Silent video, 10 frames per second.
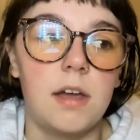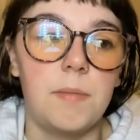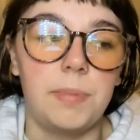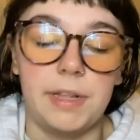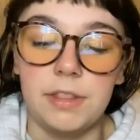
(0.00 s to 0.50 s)

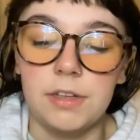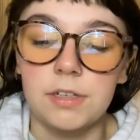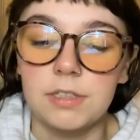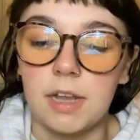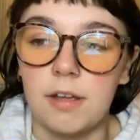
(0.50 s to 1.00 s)
blend their
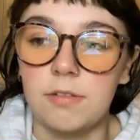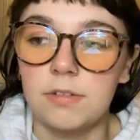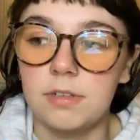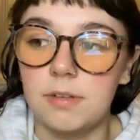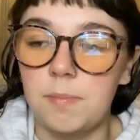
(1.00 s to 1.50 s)

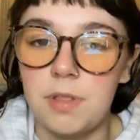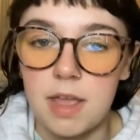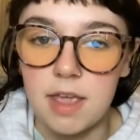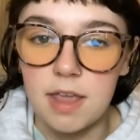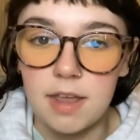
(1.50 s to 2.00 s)
sound,
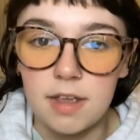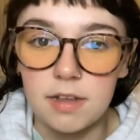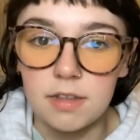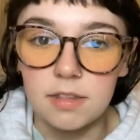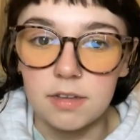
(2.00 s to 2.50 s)
play
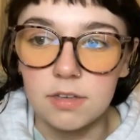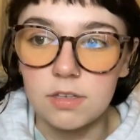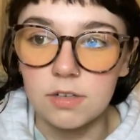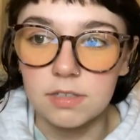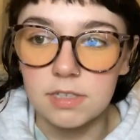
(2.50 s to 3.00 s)
the
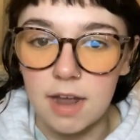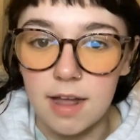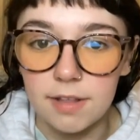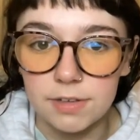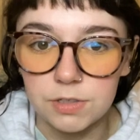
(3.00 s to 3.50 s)
certain
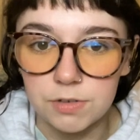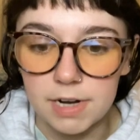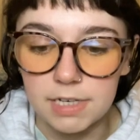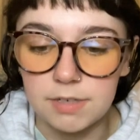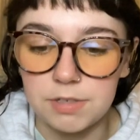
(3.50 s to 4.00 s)
style that you're
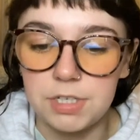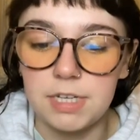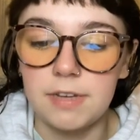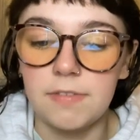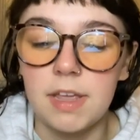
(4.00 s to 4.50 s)
trying to
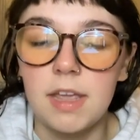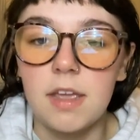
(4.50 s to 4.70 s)
achieve.